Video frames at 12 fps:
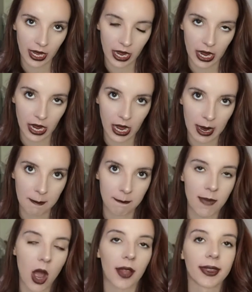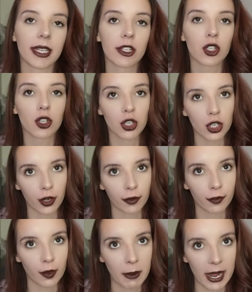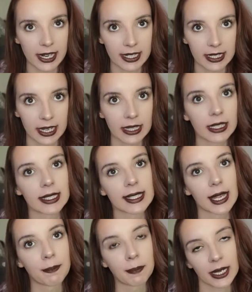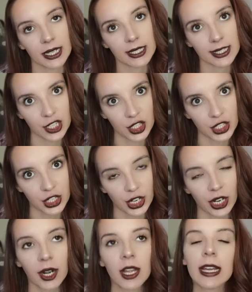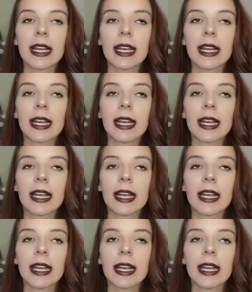and bought this shirt for Payson that said Big Sister,